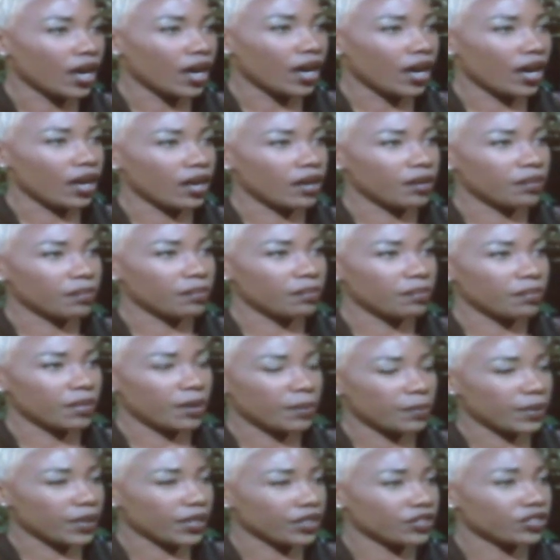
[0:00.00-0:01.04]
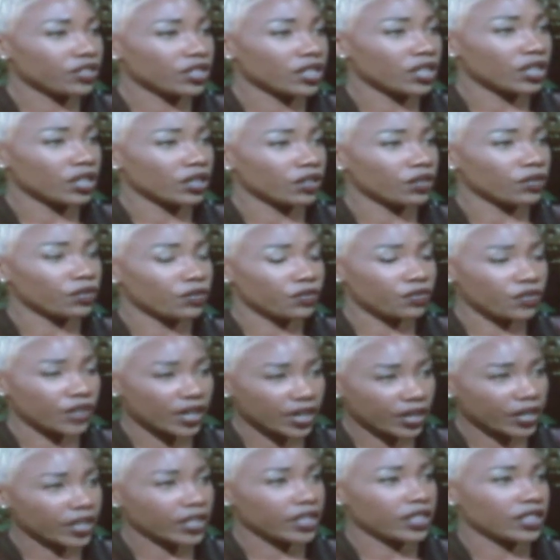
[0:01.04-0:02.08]
My parents did a
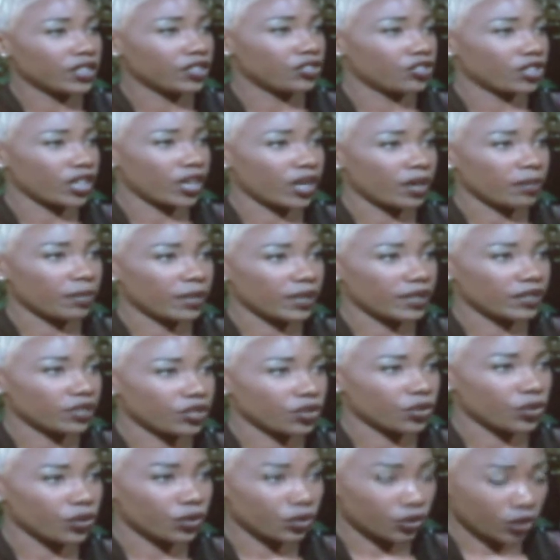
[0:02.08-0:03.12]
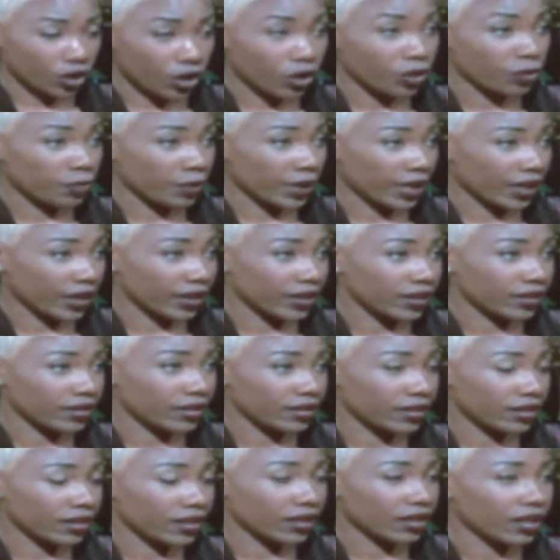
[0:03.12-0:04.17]
very good job as
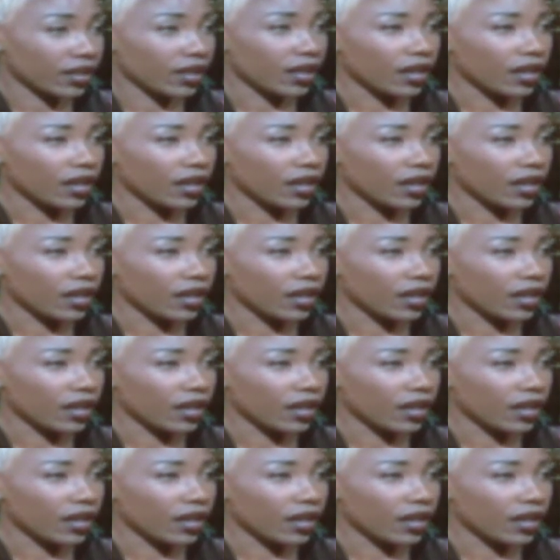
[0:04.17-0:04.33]
co-parenting.